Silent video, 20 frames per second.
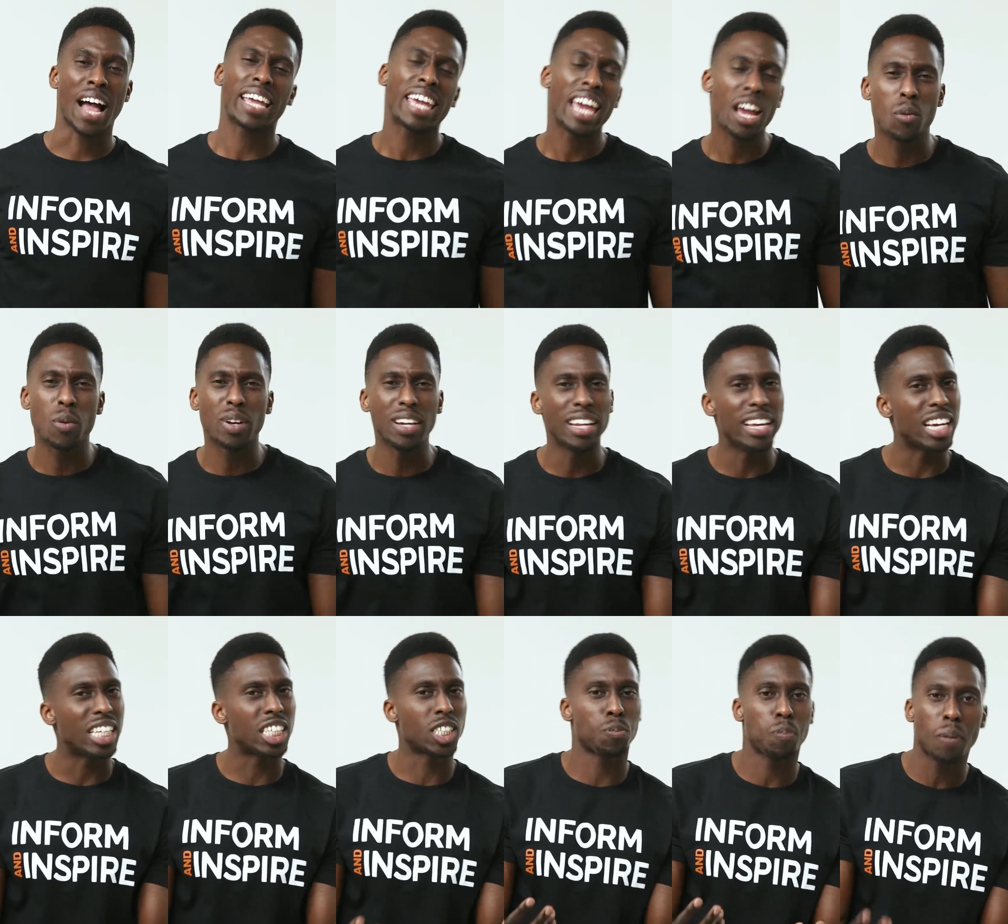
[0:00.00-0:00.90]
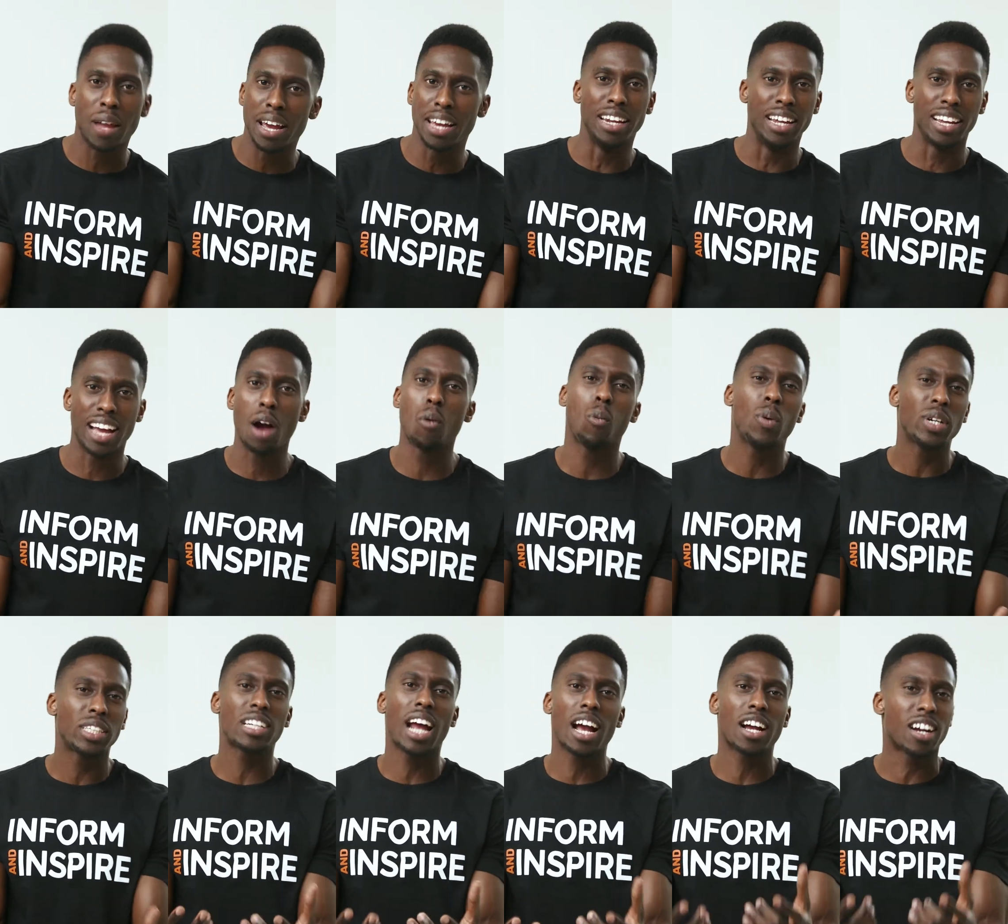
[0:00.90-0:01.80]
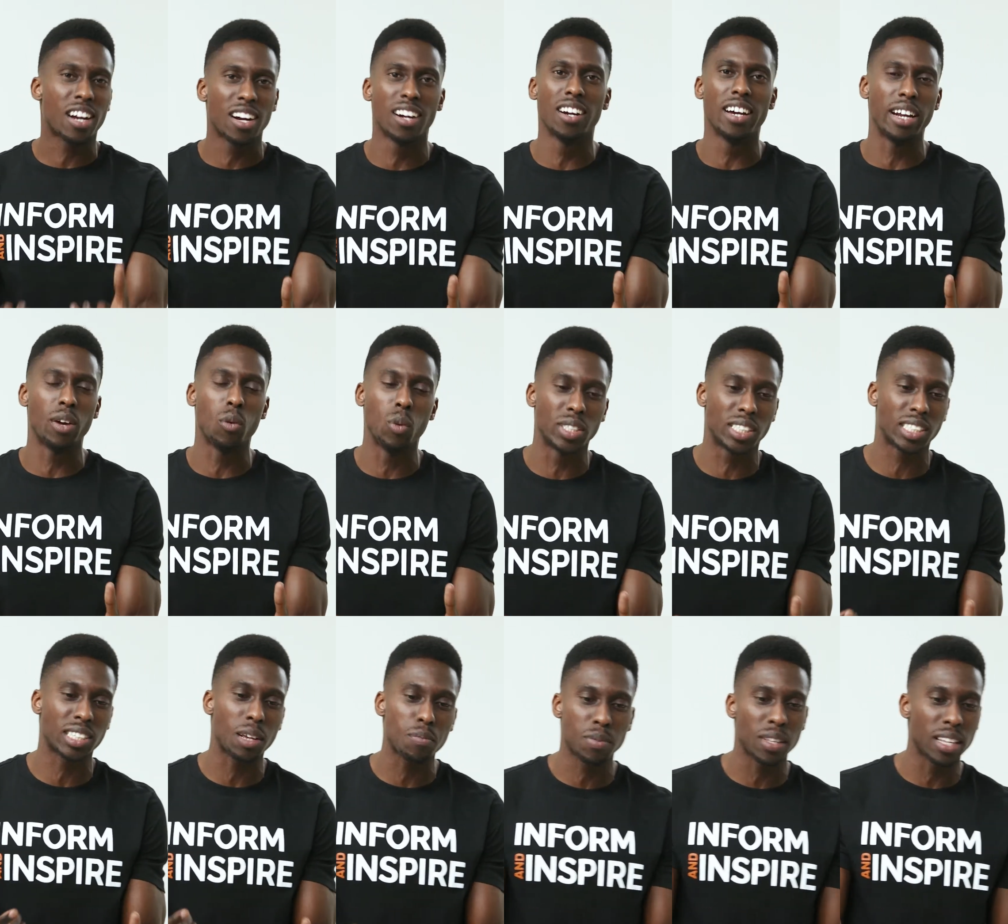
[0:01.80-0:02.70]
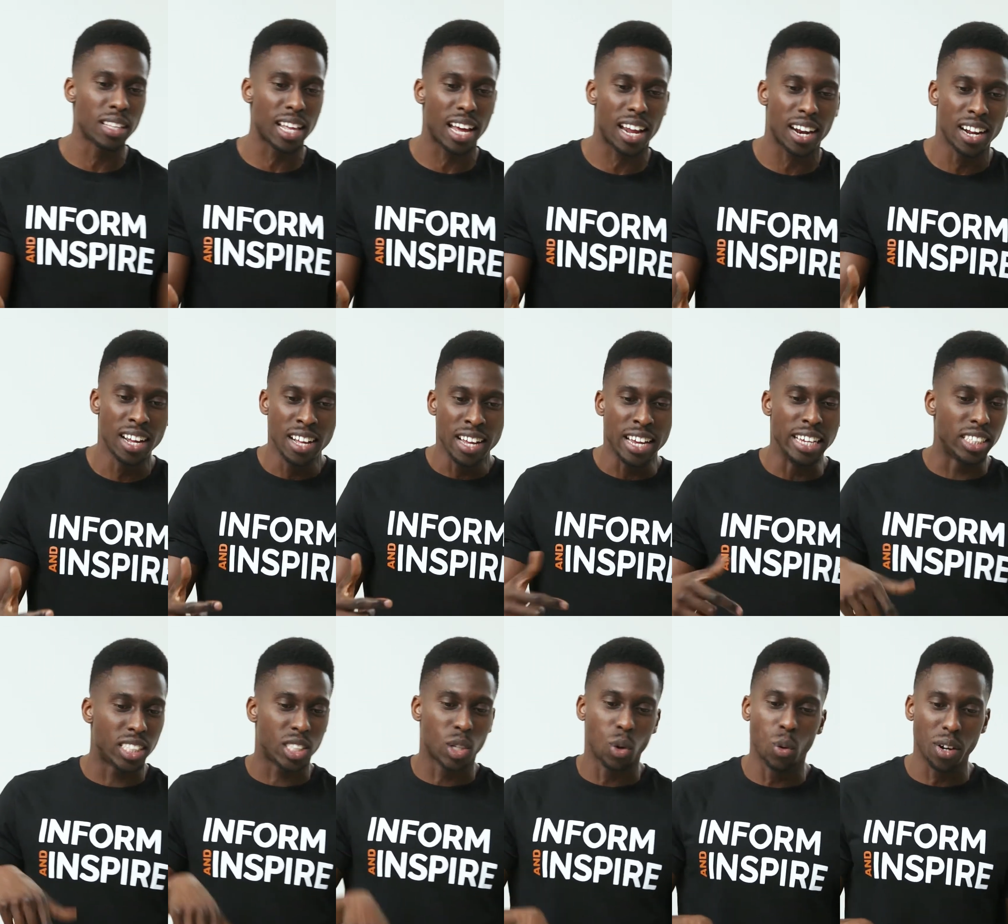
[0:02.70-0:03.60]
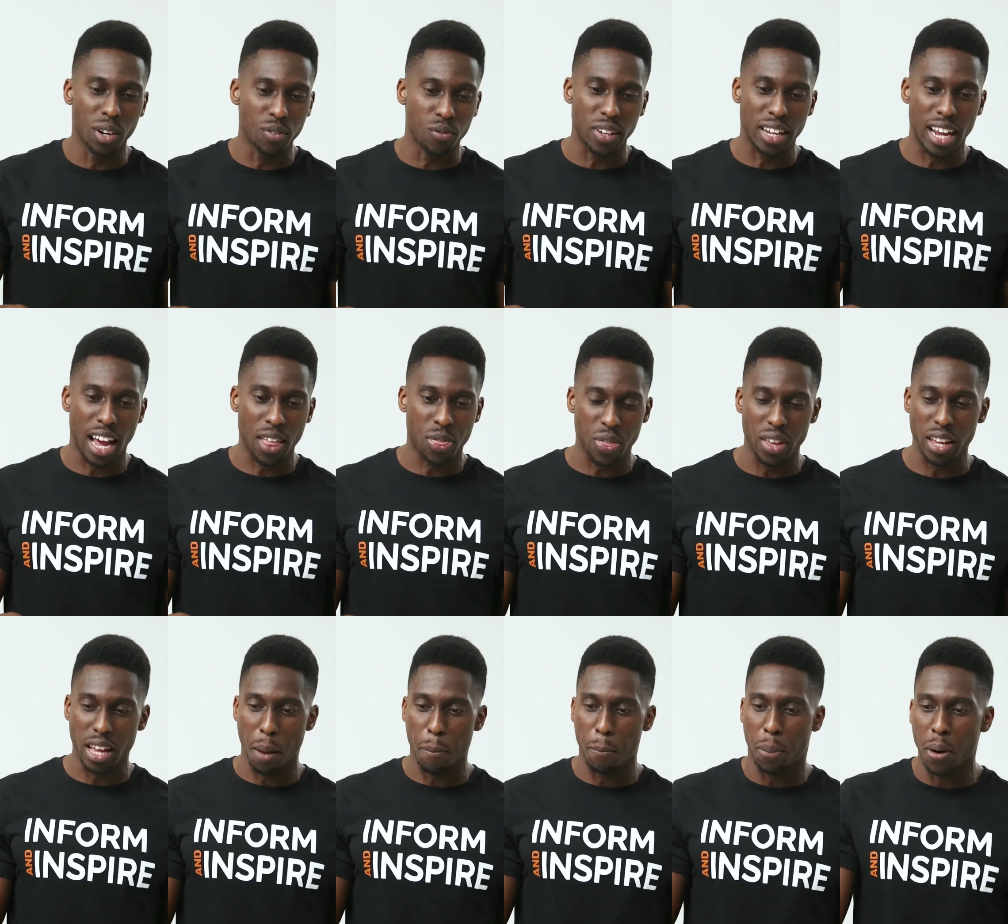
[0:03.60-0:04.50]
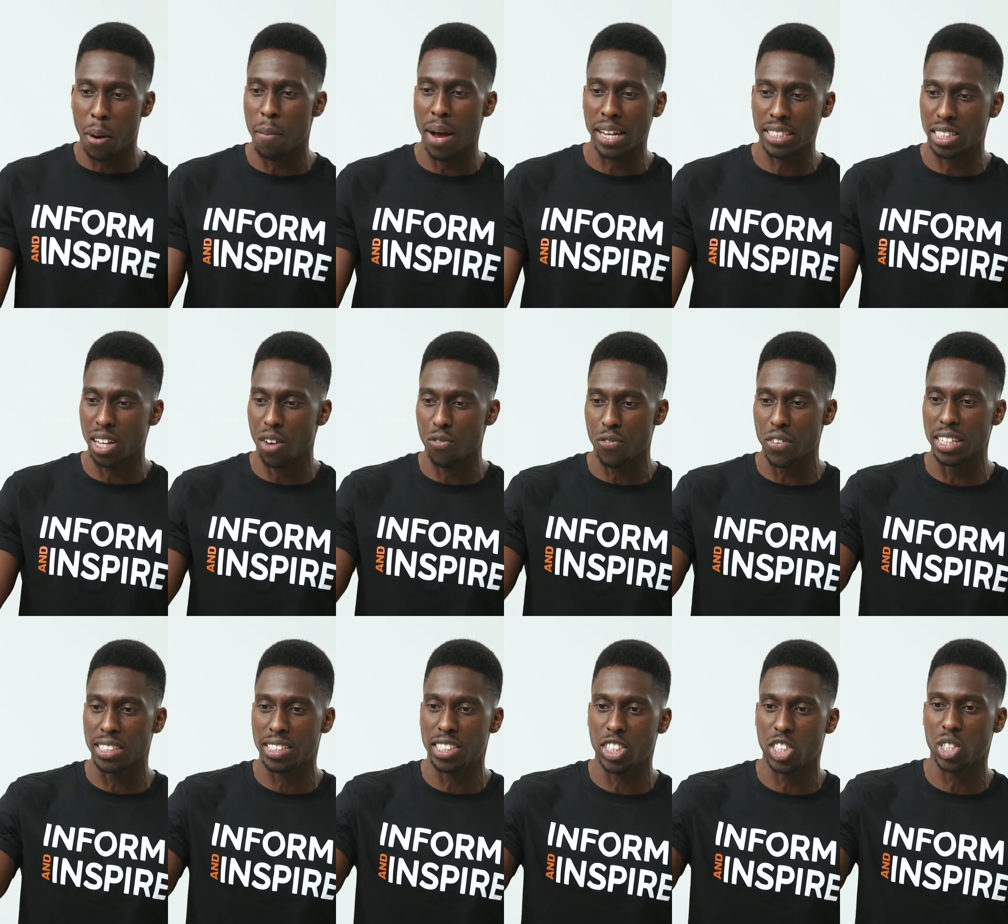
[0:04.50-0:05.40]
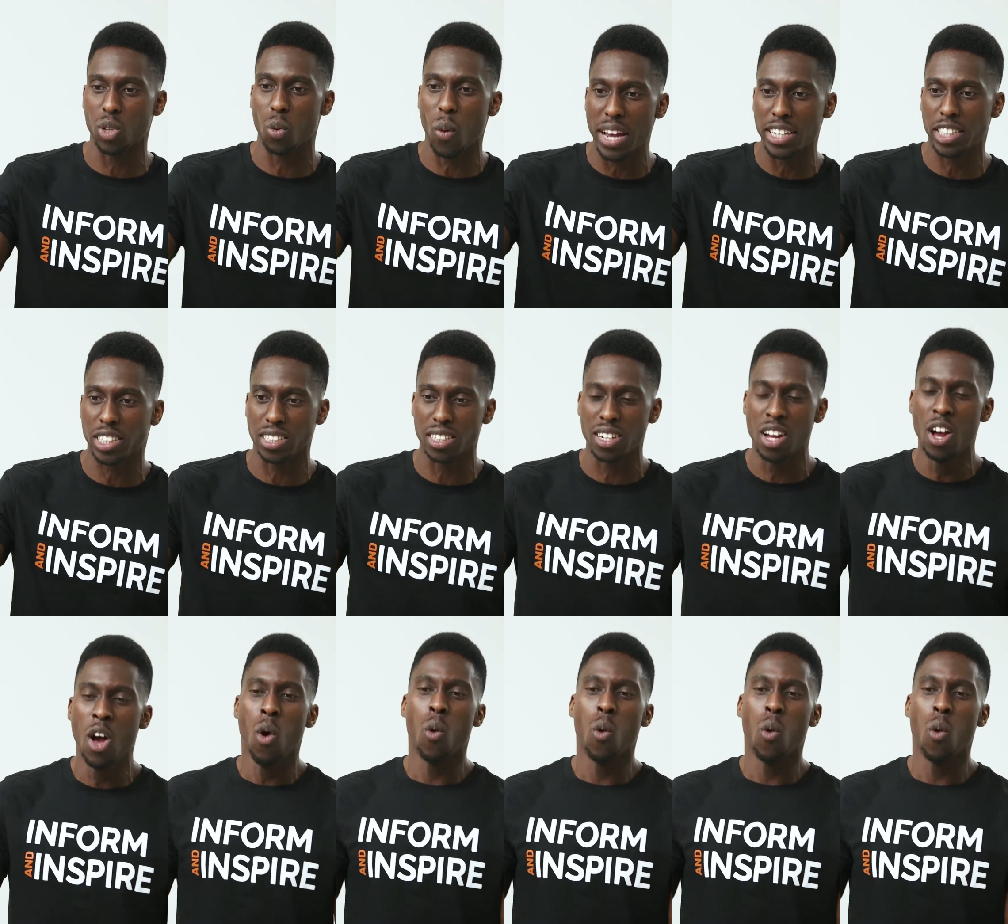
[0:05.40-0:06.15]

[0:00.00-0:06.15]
I can't really explain it. I wish I could. It was something that intuitively, I think I put myself in a situation